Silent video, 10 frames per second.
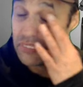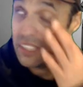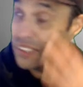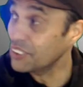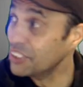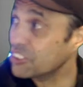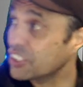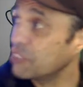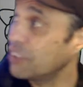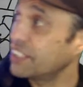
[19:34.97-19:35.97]
So an
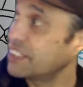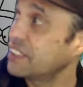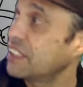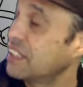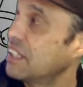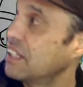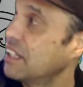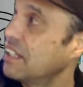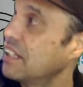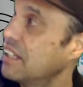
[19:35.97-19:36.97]
interesting one is,
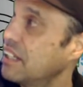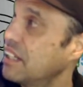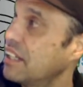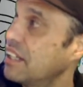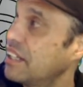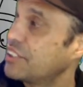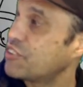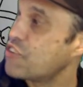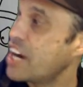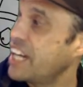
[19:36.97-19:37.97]
it's
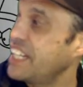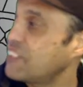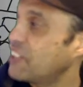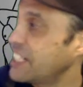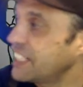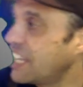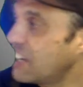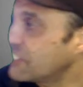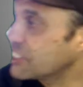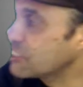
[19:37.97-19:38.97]
raining right now. It's